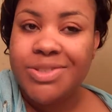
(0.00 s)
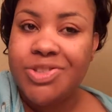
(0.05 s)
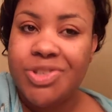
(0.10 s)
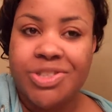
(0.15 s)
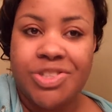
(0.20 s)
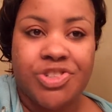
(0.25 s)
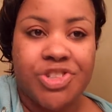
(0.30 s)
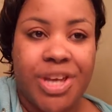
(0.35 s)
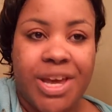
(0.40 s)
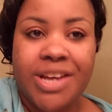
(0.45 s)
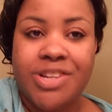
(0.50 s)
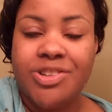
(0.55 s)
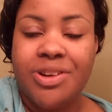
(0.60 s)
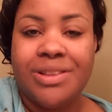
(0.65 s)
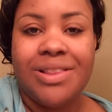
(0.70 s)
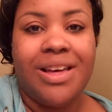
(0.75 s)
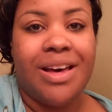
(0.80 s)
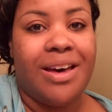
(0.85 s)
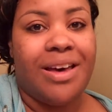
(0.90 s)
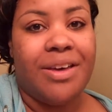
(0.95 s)
Just change
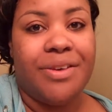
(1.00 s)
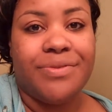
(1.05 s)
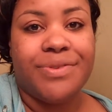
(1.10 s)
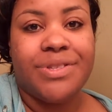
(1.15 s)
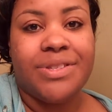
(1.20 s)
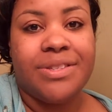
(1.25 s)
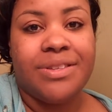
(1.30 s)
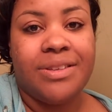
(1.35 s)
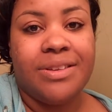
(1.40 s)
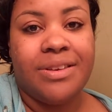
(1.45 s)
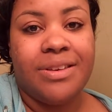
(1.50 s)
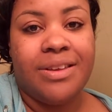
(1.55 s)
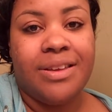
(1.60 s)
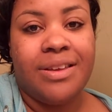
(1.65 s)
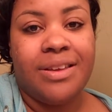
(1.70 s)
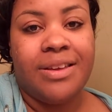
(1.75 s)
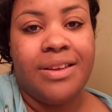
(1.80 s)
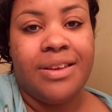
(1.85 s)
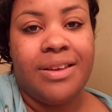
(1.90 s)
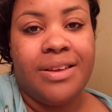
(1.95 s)
our lives.
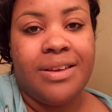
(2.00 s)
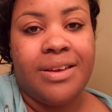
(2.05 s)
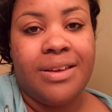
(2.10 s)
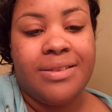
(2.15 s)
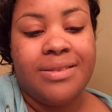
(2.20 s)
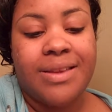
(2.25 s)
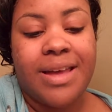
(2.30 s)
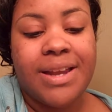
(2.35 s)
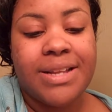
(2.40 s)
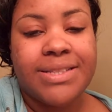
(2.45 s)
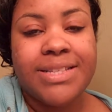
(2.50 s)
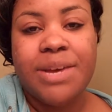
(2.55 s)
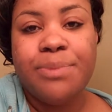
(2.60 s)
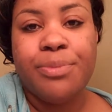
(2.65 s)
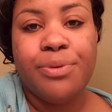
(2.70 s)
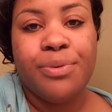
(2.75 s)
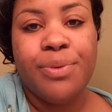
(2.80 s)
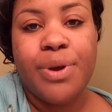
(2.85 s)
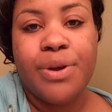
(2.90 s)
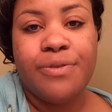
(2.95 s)
Not a
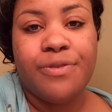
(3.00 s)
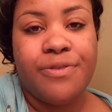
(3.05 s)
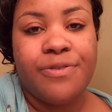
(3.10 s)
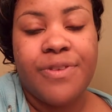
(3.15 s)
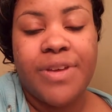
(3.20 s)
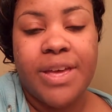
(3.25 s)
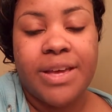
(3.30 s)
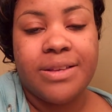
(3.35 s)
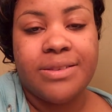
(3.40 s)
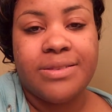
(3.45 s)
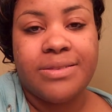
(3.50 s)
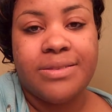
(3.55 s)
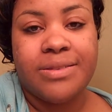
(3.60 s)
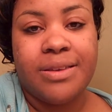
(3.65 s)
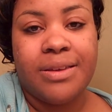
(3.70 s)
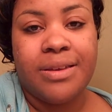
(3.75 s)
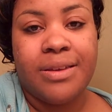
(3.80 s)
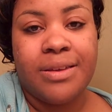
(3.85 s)
temporary fix,